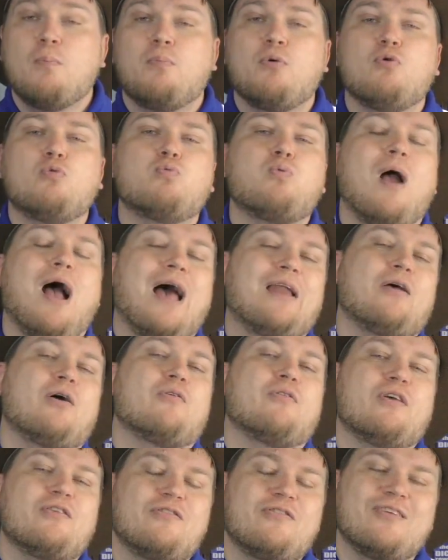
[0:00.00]

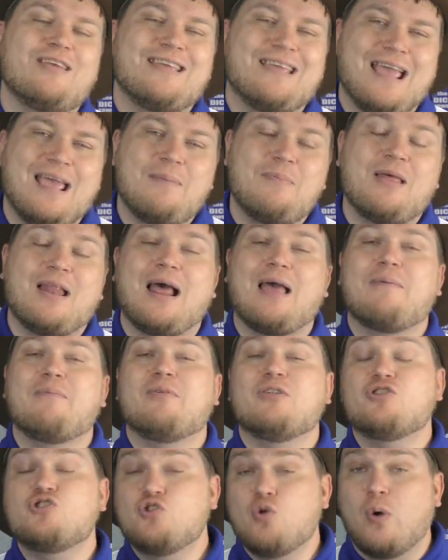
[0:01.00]
Burano, this is a game that I'm
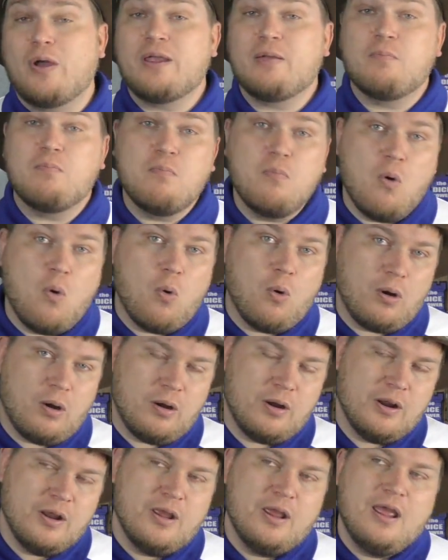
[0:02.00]
enjoying
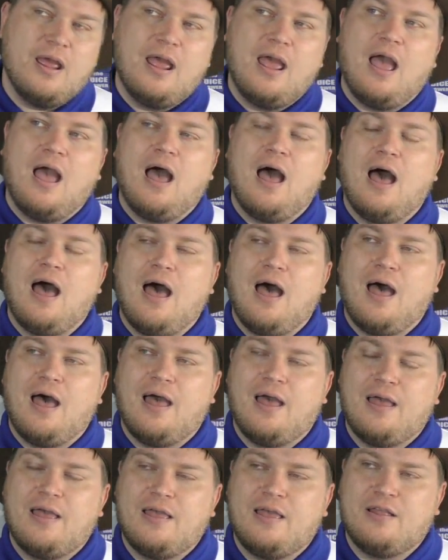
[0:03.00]
more.
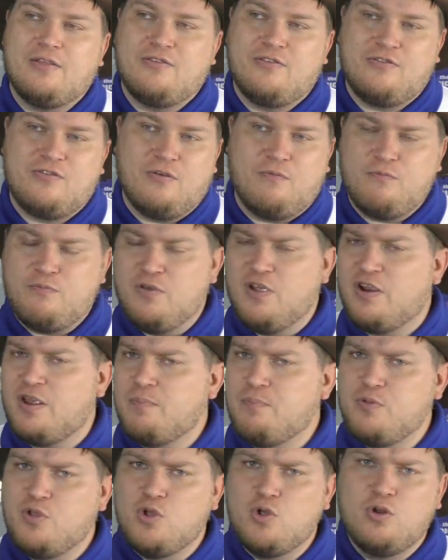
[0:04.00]
It's a very
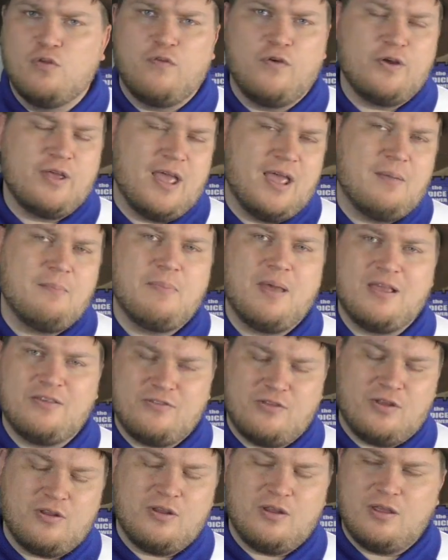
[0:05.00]
beautiful game
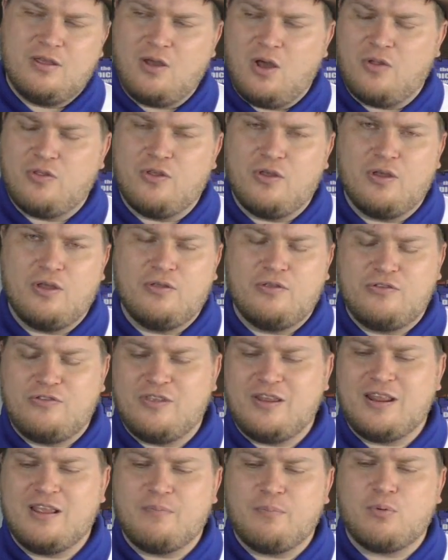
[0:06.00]
based on the
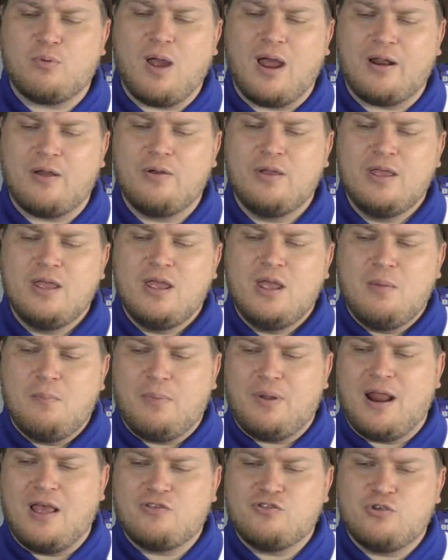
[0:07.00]
city of Burano,
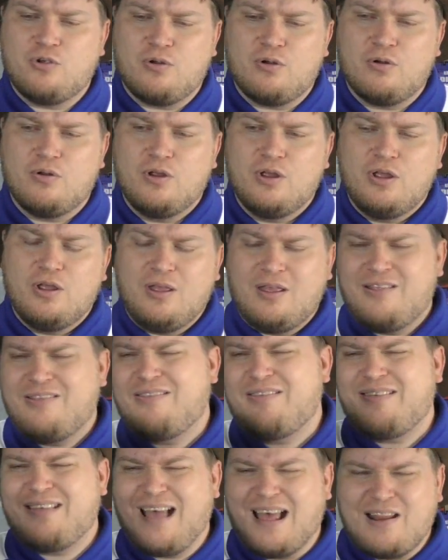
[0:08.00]
but as you're,
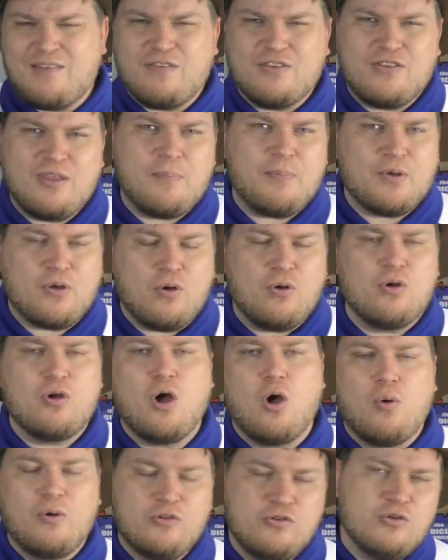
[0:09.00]
it's kind of a typical
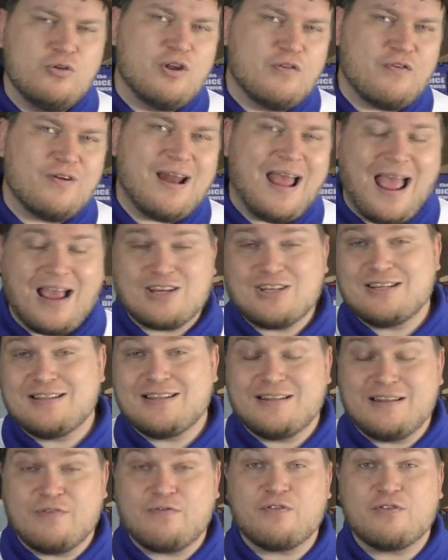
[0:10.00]
go and do different
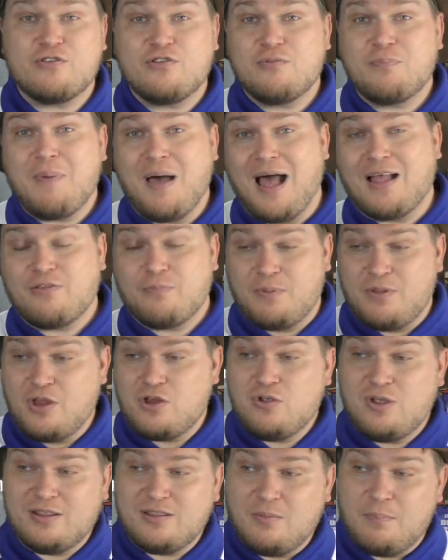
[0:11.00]
actions at different spots, but
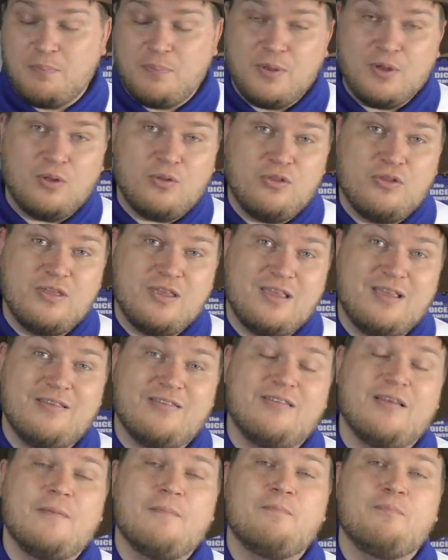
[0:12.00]
then you get to build
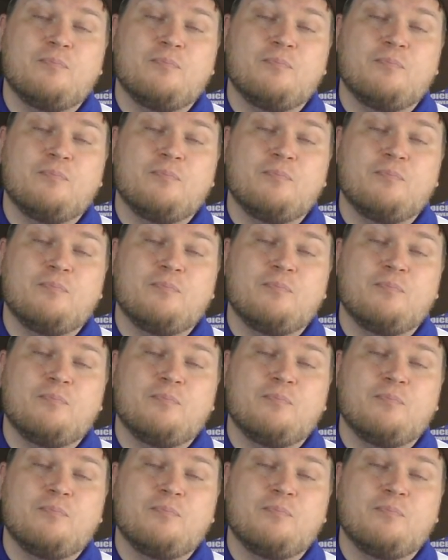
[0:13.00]
these,